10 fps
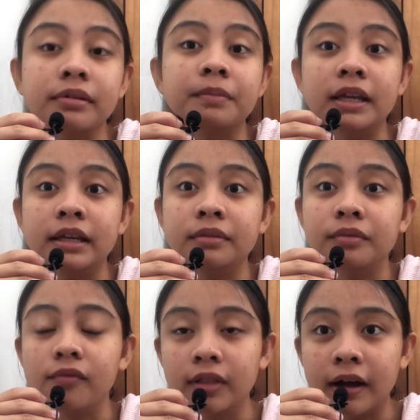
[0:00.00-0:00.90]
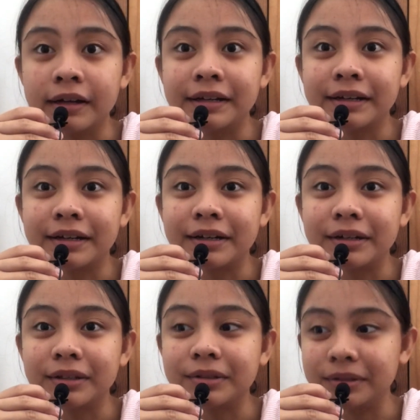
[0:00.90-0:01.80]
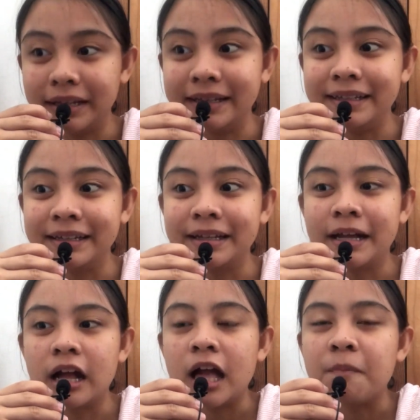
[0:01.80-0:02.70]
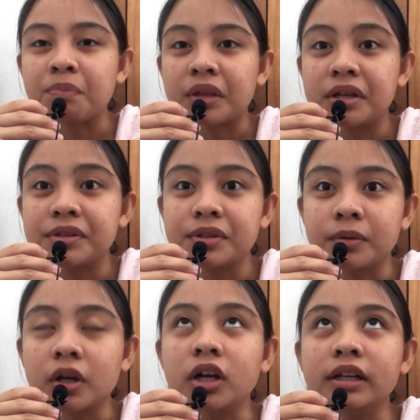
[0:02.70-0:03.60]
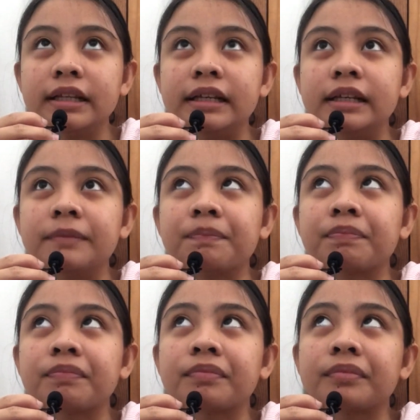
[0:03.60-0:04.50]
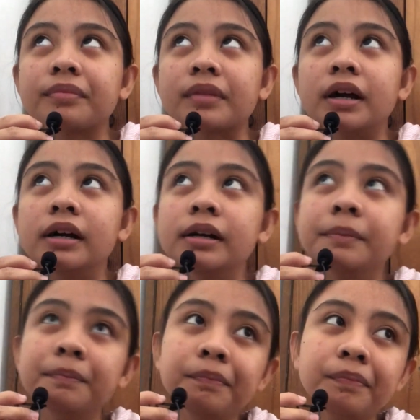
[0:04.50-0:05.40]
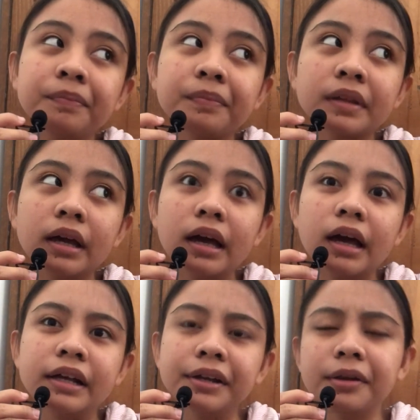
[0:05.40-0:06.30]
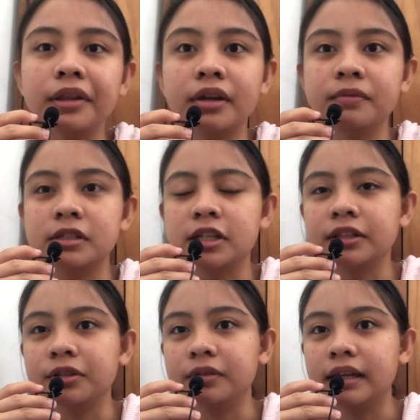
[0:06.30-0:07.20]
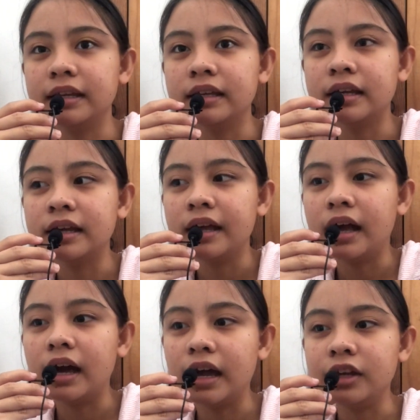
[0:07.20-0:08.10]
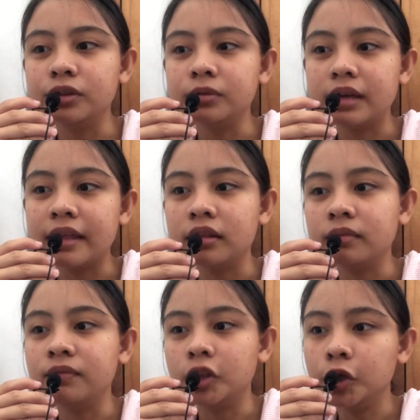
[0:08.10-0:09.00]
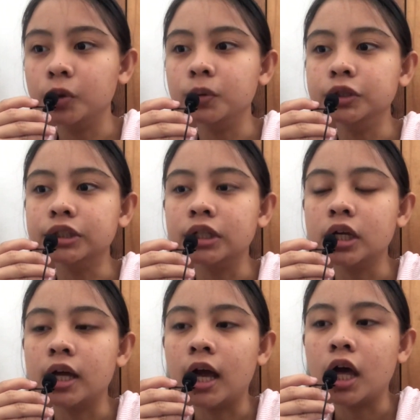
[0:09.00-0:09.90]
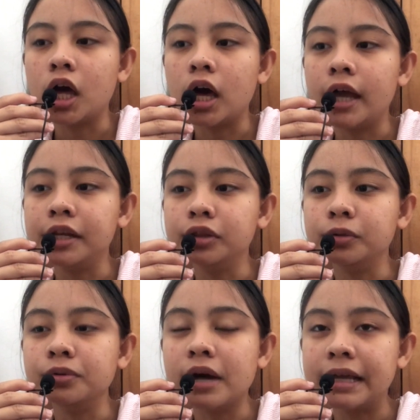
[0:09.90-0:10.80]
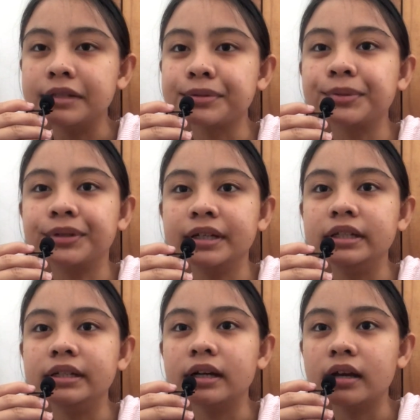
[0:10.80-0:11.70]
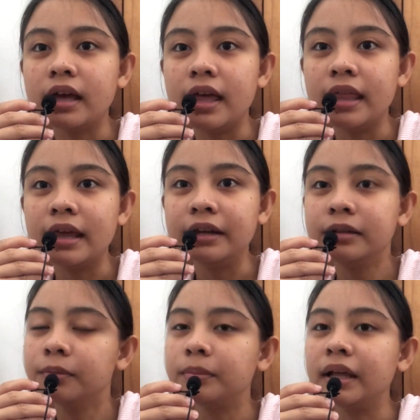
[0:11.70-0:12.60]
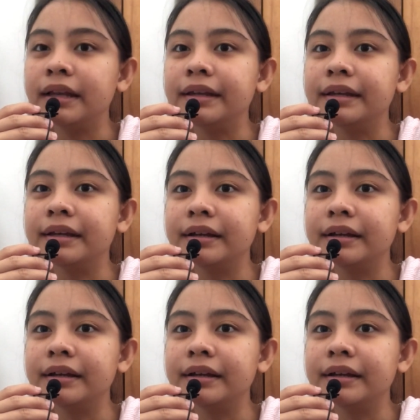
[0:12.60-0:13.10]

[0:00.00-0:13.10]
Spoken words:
update vlog today. So currently I got a lot of agenda today. I need to edit videos, I need to write story, and I need to plan